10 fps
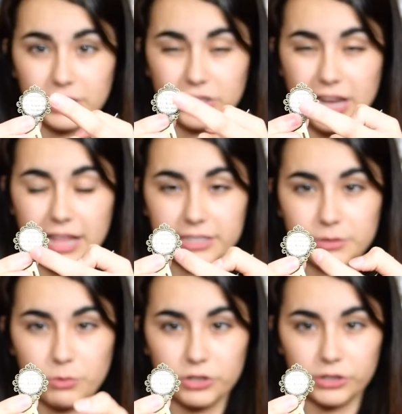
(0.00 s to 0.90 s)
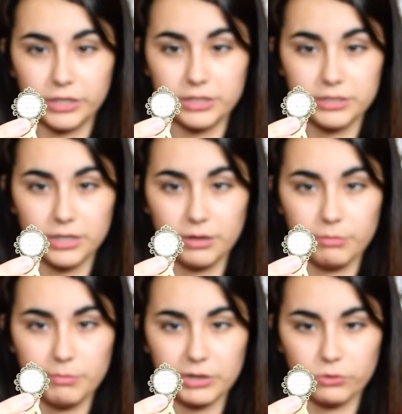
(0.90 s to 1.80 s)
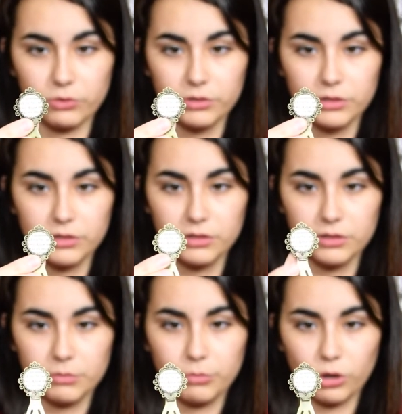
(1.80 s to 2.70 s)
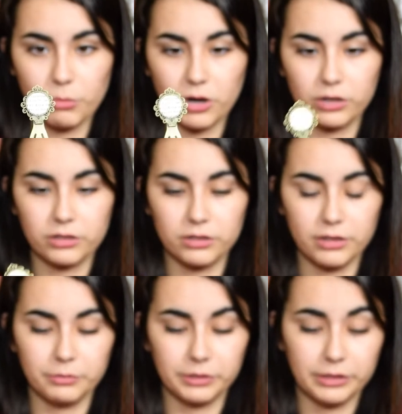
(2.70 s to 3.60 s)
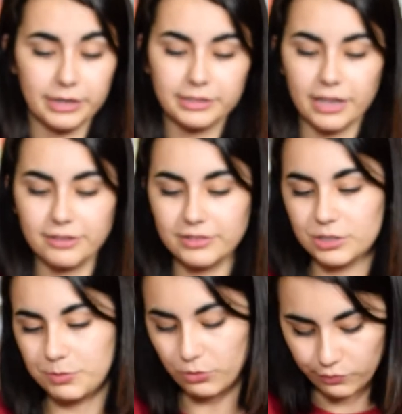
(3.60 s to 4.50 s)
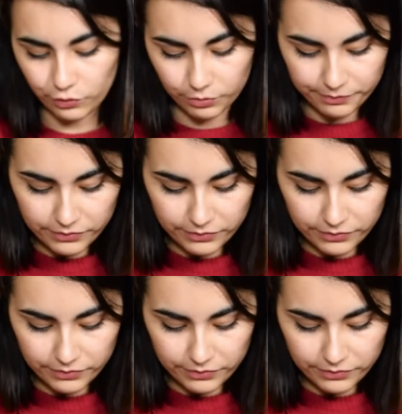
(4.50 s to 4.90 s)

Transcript: a little Alice in Wonderland metal bookmark. I really like that, that's beautiful.